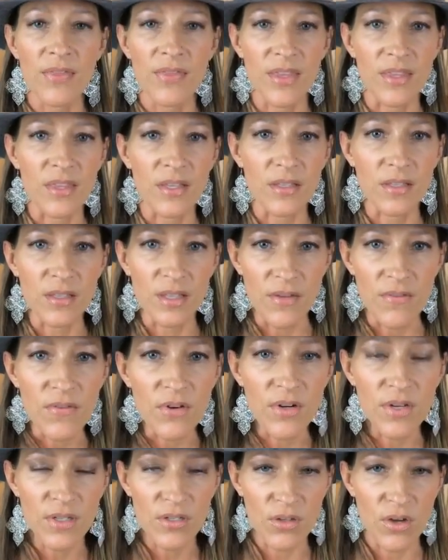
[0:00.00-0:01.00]
that the
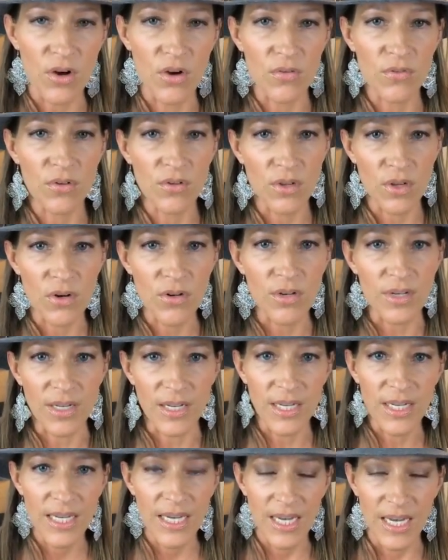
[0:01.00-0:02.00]
liver is
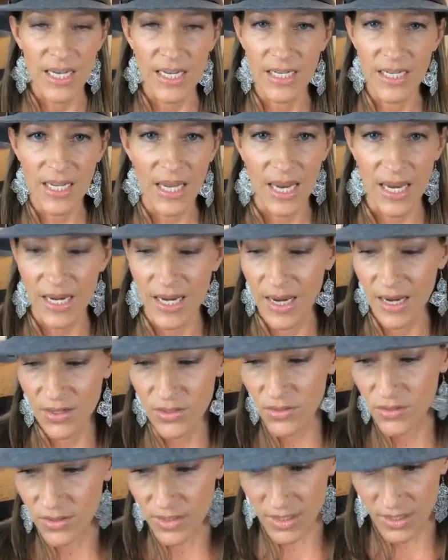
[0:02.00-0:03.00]
overloaded and it can't
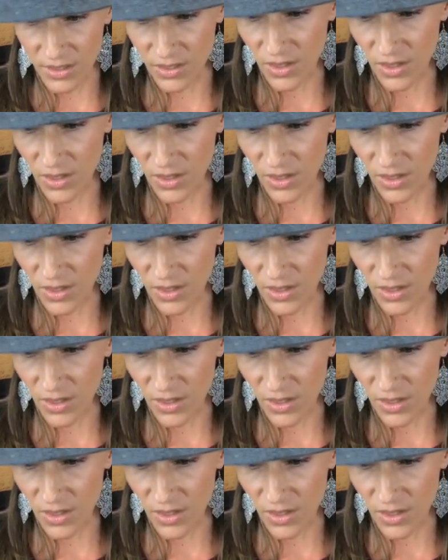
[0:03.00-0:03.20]
handle it any